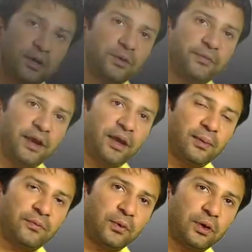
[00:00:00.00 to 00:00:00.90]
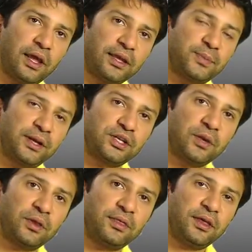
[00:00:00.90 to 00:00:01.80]
it was very helpful, like especially
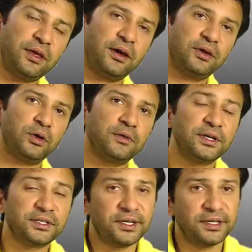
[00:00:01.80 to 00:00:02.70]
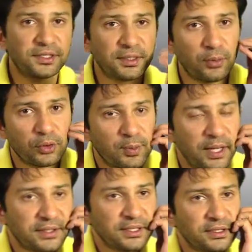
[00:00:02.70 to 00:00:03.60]
with the universities in both
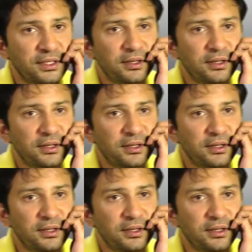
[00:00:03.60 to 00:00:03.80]
places,